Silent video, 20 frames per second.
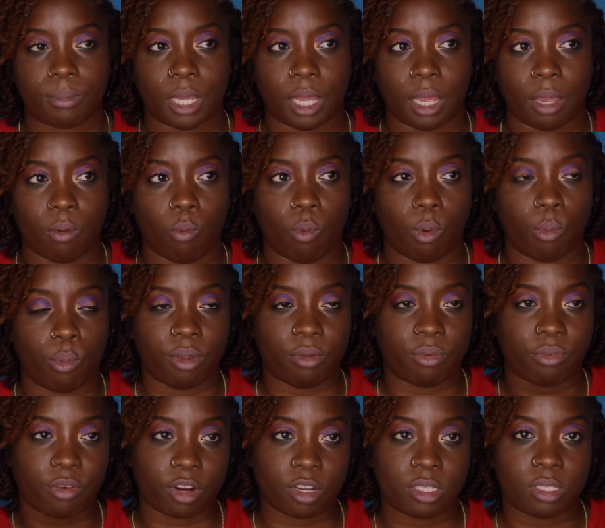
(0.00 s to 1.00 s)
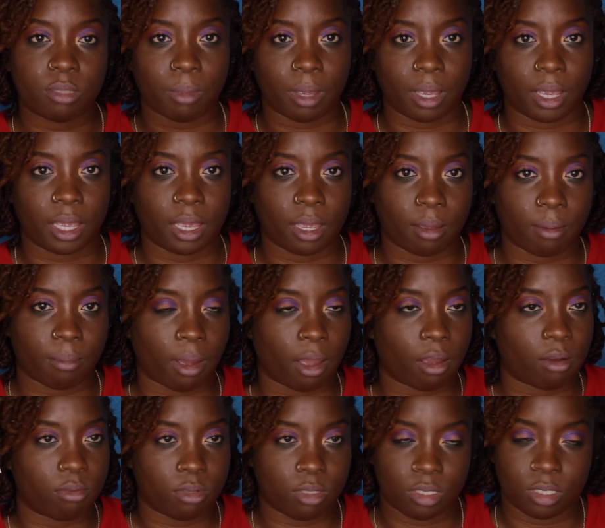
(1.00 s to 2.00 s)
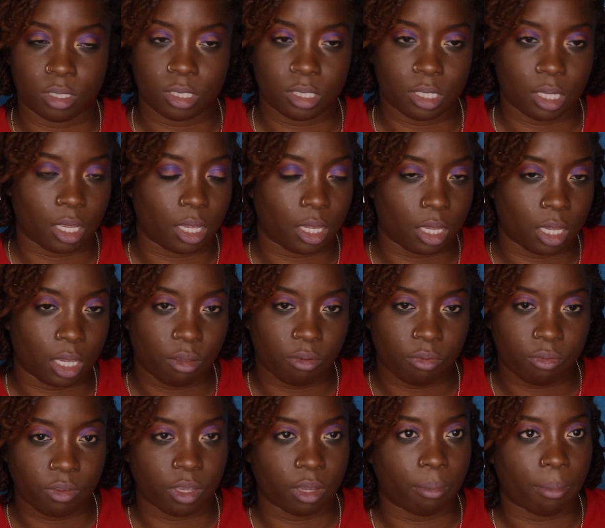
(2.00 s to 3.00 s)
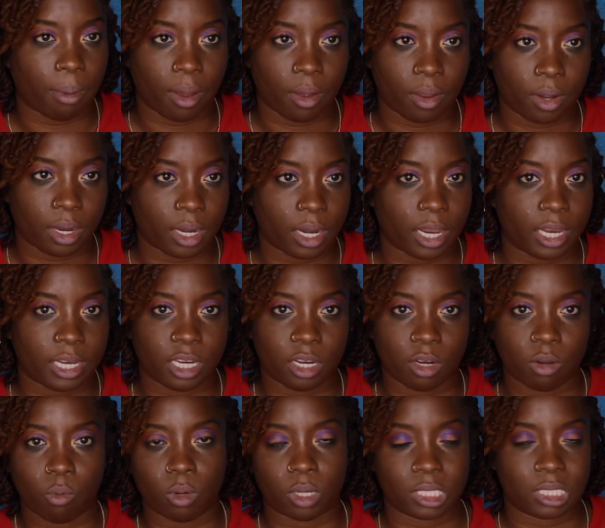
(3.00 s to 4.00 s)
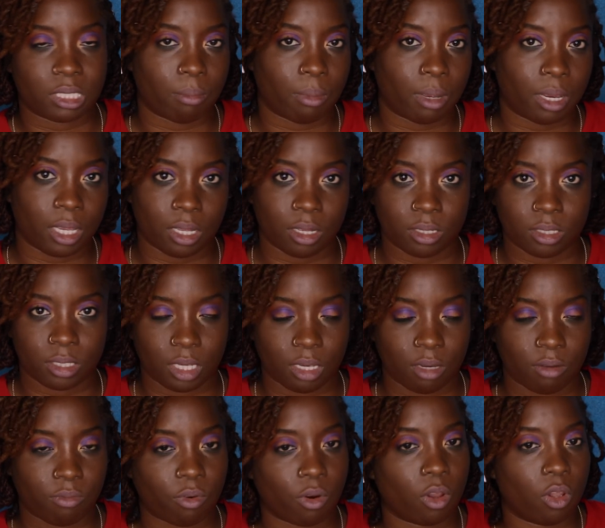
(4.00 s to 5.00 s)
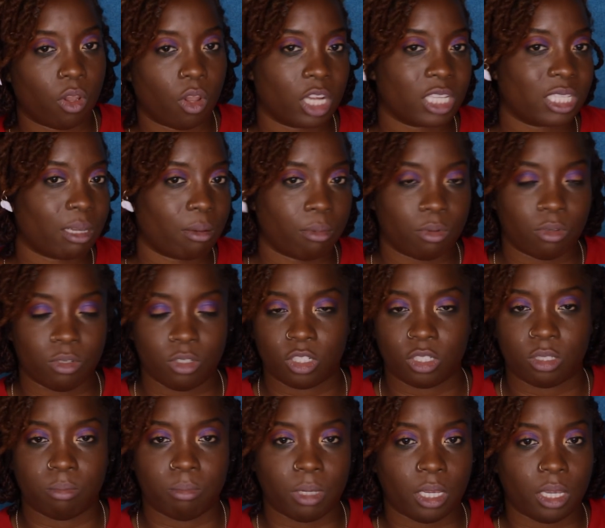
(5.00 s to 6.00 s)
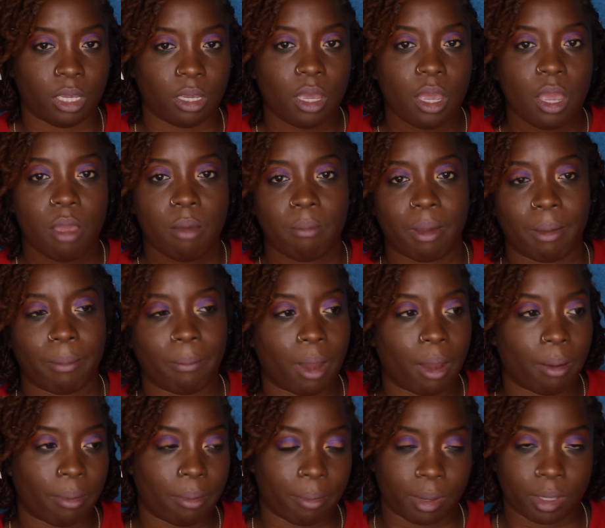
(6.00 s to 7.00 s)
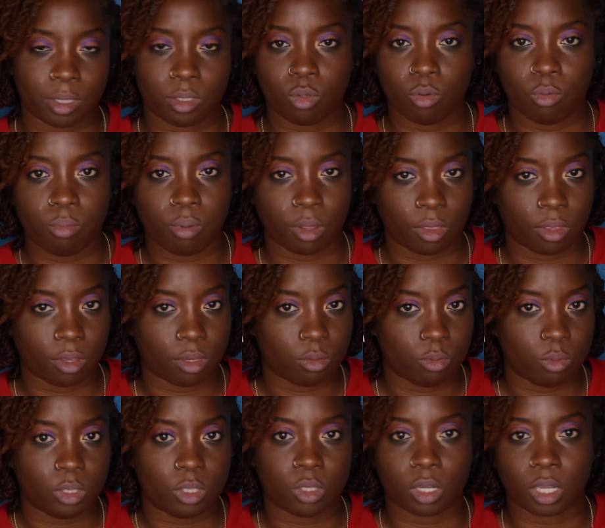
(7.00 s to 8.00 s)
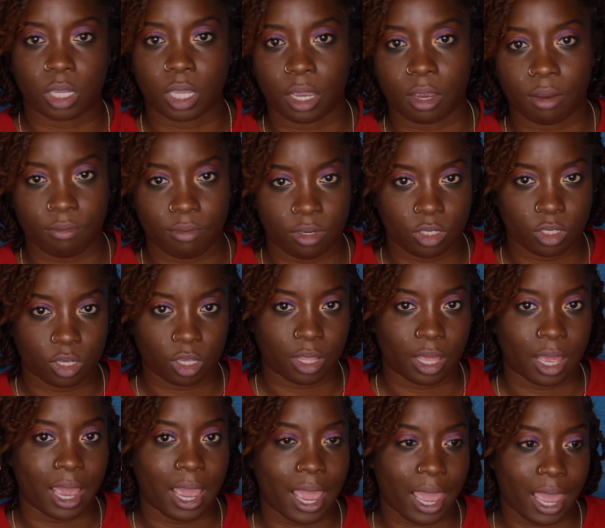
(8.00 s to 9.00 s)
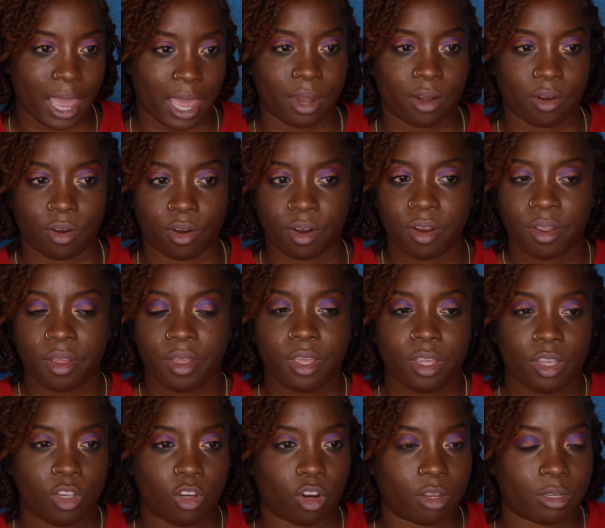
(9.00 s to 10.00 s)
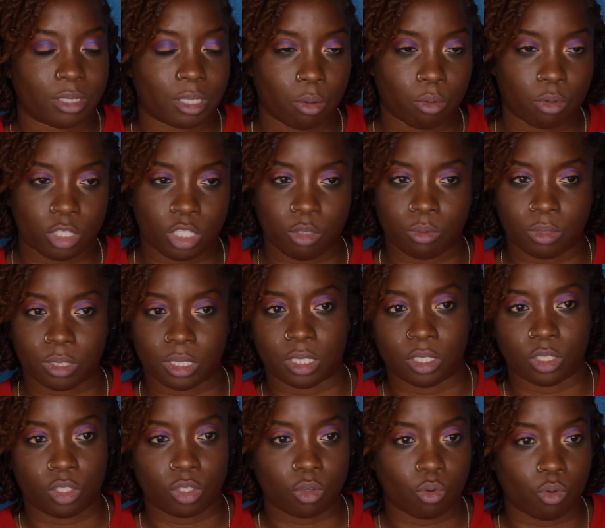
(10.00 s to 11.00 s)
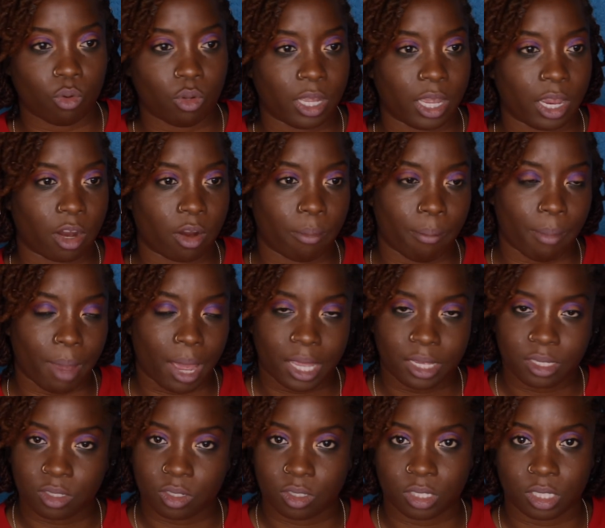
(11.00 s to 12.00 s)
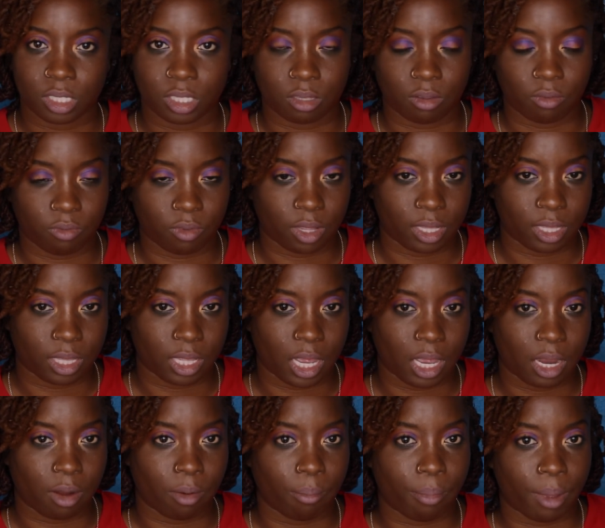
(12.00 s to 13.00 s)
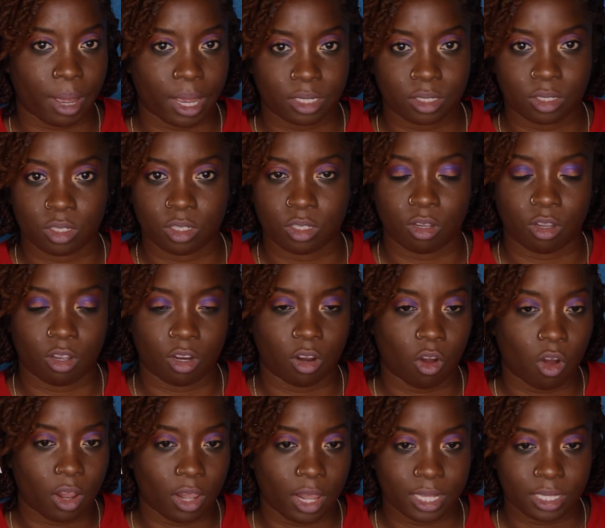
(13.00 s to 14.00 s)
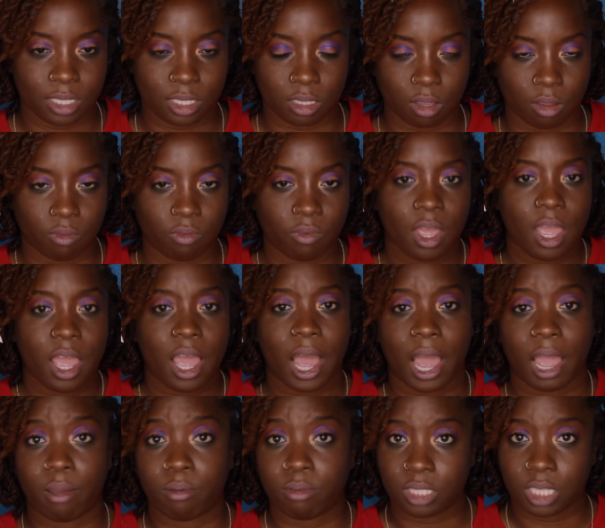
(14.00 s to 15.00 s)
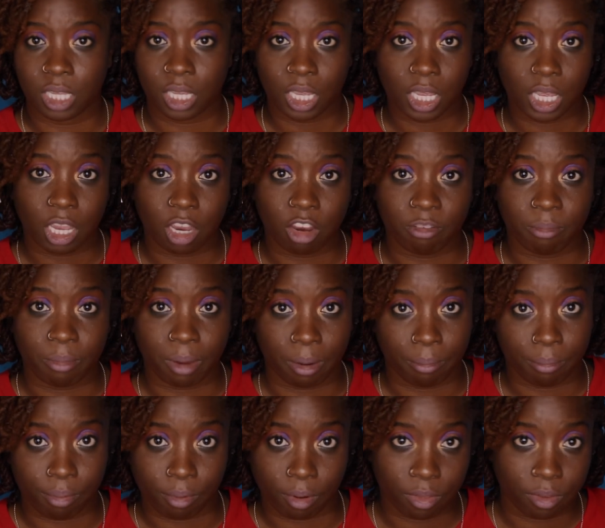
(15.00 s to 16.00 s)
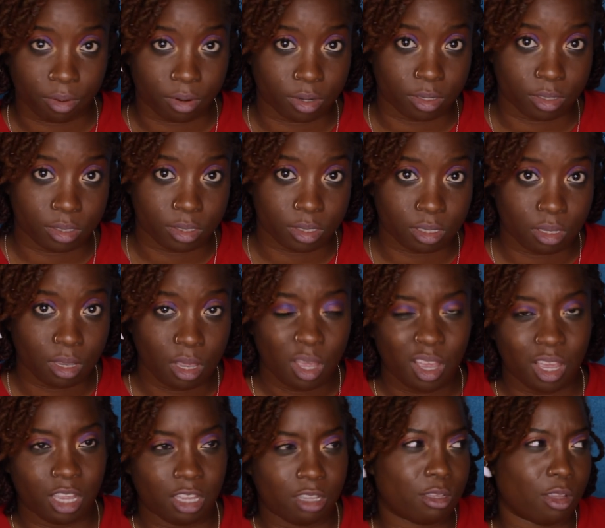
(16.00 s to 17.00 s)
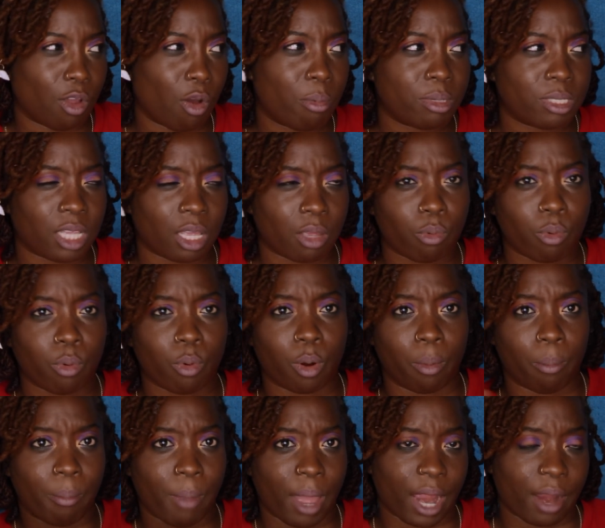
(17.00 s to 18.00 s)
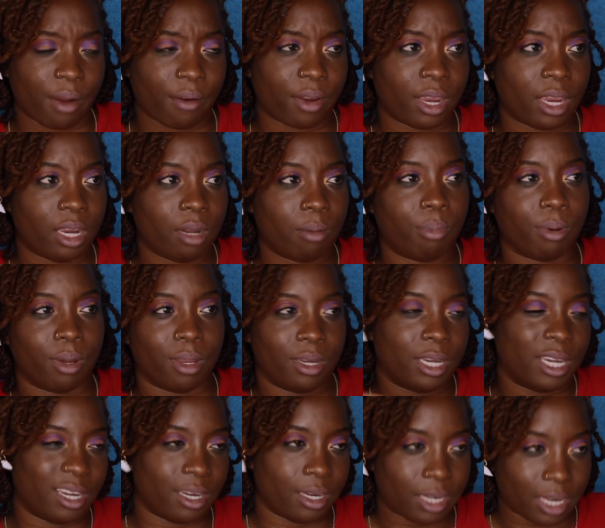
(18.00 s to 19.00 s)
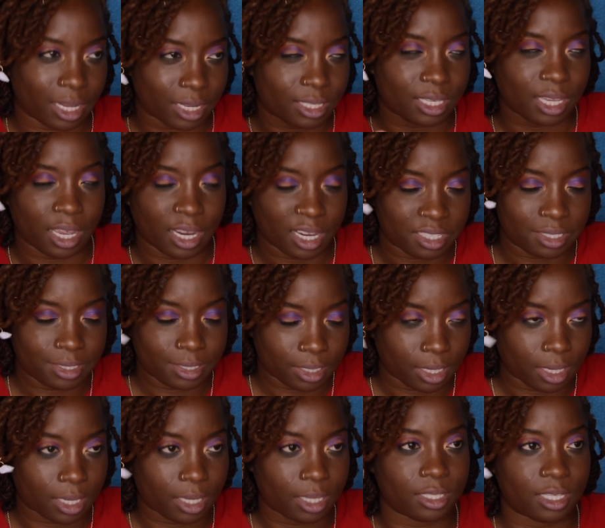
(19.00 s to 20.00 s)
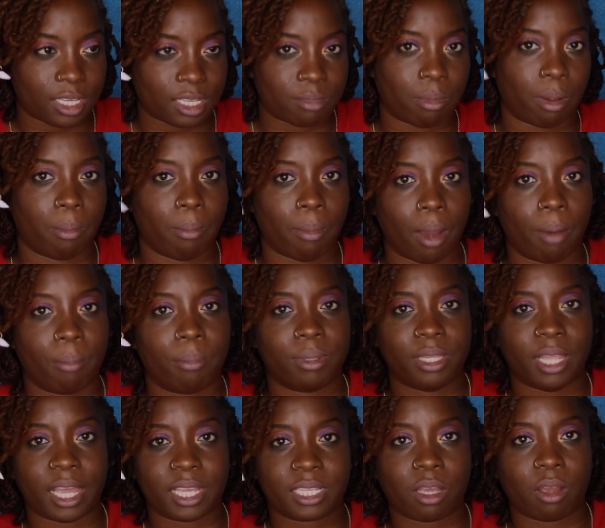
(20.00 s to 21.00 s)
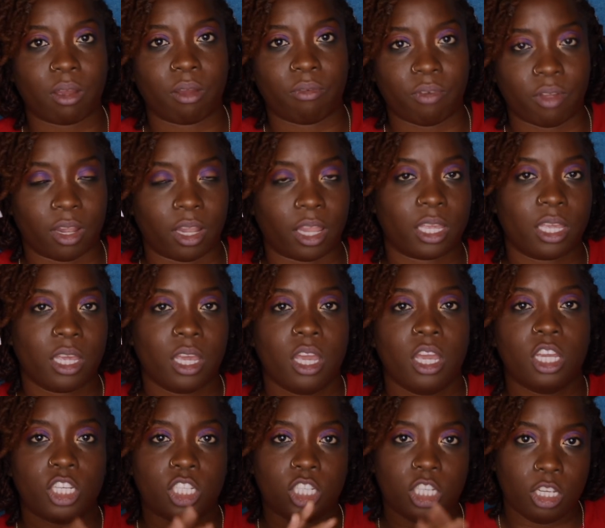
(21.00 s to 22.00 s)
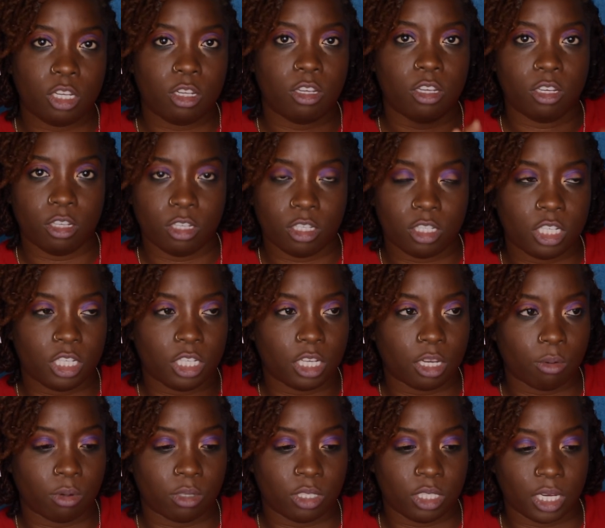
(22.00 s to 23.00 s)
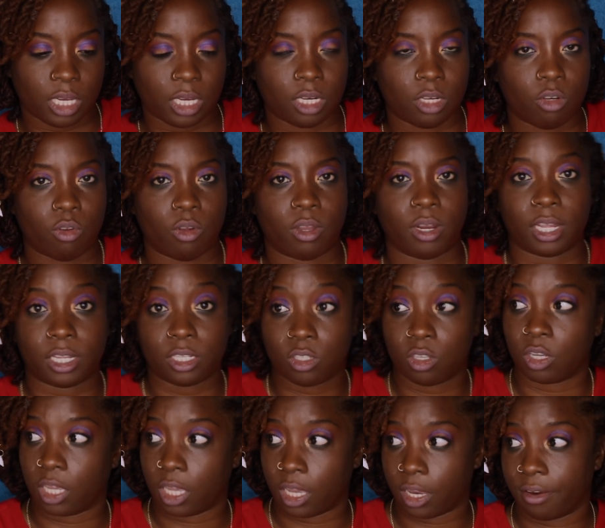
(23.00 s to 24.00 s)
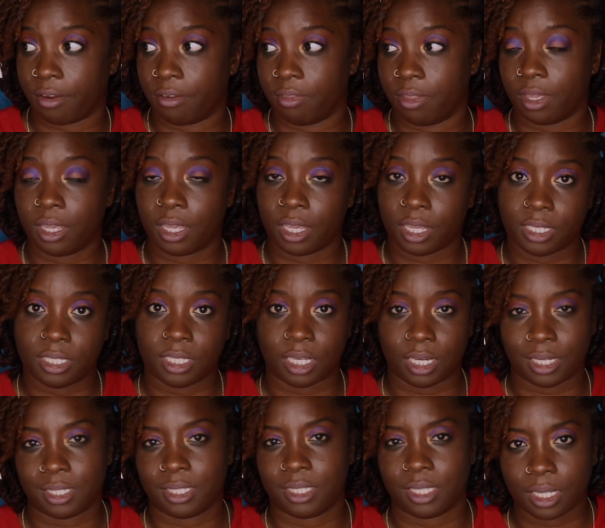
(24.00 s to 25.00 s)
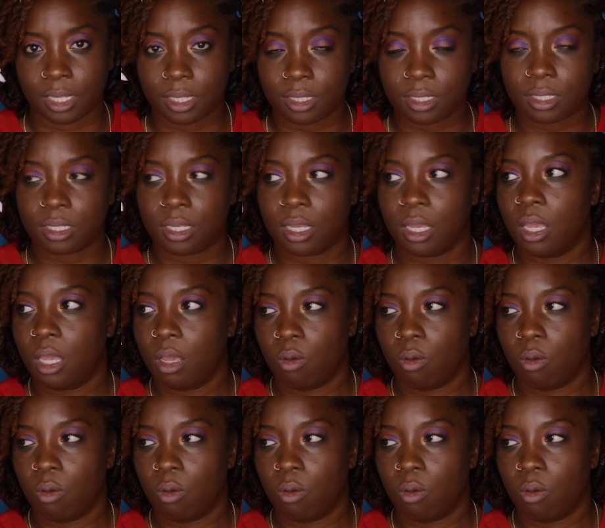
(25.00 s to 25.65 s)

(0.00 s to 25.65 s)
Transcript: When we first met him, I was just like iffy about it. I didn't want somebody else in. For a long time, it was just me, my mom, and my two brothers. We took care of each other. I had her, you know, I was saying, when she was in school, get her master's and stuff like that, her bachelor's and all that stuff. I was taking care of my brothers. It was almost like we were married, but that's kind of sick because that's my mom. But that's how I felt. Like, she did what she had to do, and I took care of the kids in a sense.